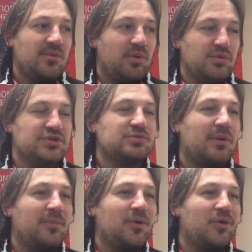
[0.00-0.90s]
but we just
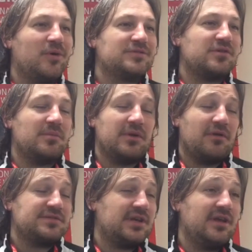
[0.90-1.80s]
want more goals from him and
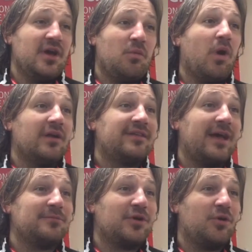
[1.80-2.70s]
obviously what a
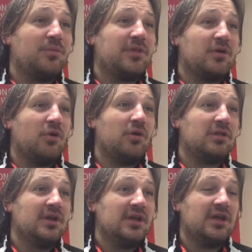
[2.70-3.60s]
time to come with a goal.